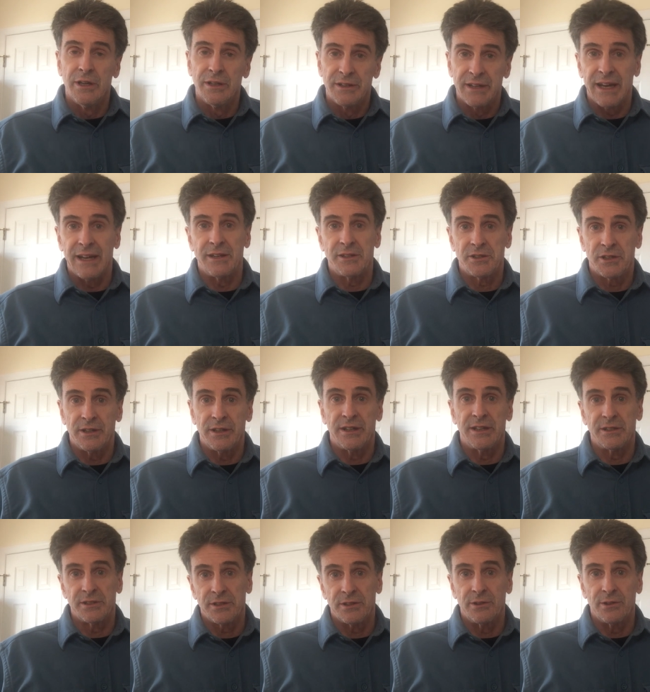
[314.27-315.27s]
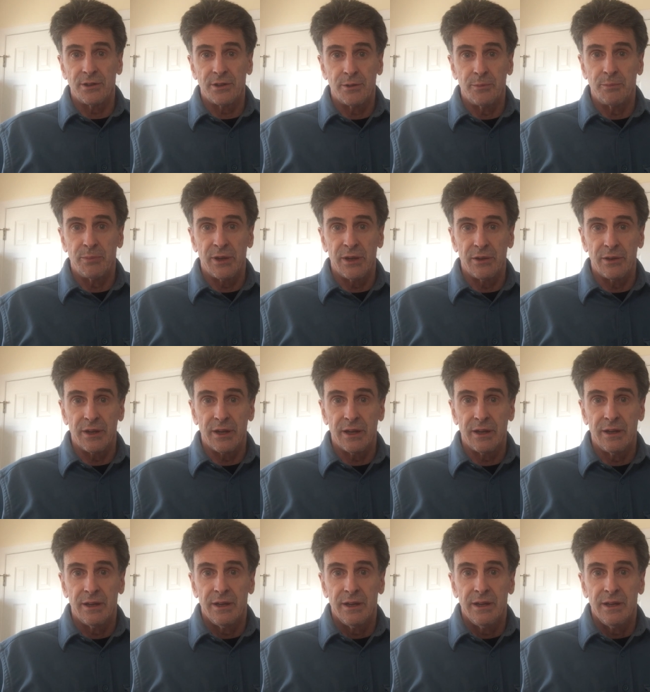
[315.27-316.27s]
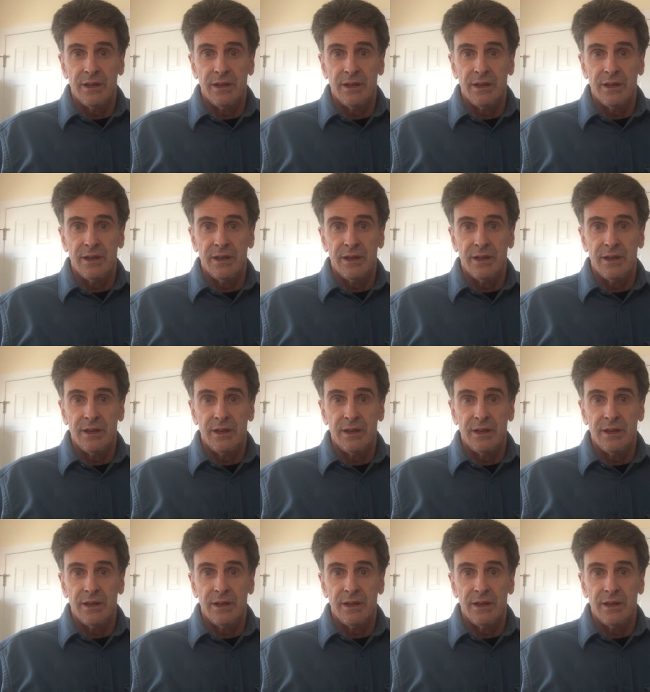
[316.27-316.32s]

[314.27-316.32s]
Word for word: than traditional computing.